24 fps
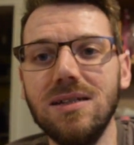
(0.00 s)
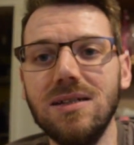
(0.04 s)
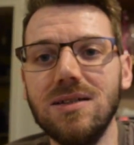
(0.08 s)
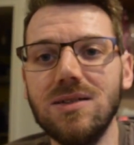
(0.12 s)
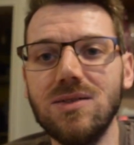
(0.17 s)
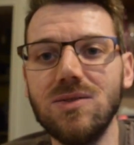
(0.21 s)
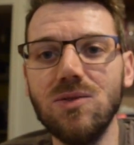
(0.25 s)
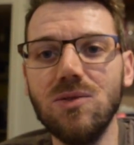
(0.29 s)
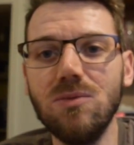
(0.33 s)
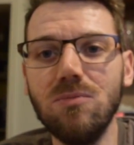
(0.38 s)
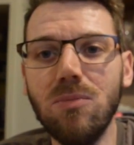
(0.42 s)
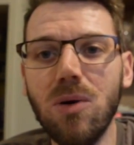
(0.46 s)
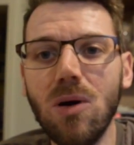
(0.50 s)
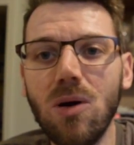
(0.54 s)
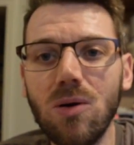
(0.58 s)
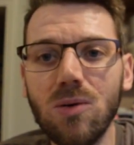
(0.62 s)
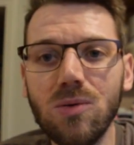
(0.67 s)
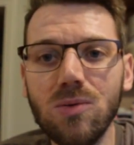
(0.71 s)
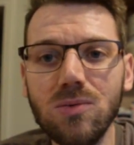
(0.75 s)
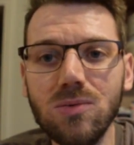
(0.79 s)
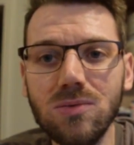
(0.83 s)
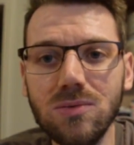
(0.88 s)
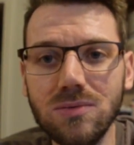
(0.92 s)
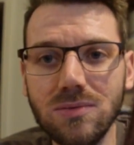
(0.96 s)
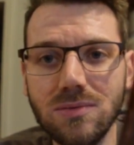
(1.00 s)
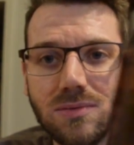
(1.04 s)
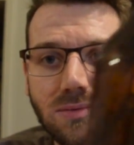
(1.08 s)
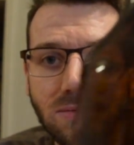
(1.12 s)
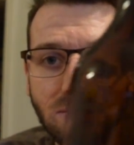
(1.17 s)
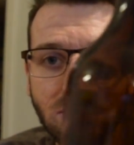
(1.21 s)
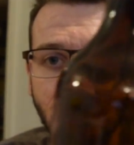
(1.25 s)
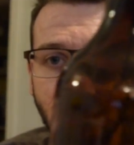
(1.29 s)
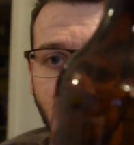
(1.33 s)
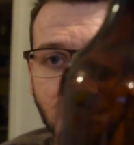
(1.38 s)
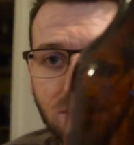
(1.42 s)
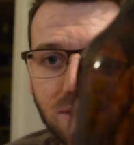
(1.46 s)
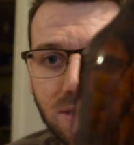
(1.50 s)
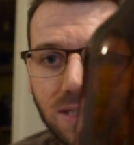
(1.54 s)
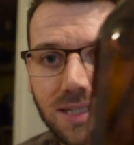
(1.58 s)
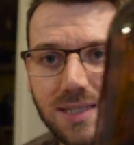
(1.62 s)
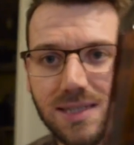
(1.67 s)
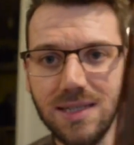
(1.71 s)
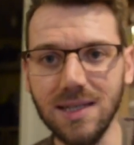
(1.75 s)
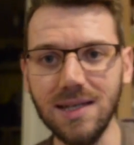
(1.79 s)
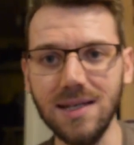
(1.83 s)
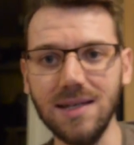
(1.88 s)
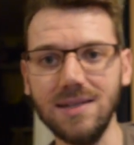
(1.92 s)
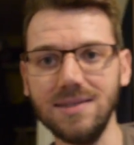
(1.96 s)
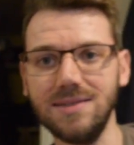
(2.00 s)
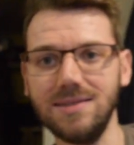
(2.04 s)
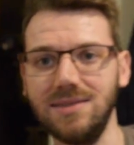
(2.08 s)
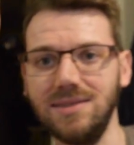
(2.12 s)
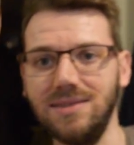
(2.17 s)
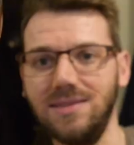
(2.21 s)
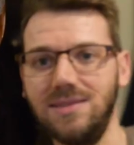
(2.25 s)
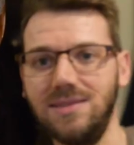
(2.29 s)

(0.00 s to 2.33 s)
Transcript: So a bottle like that,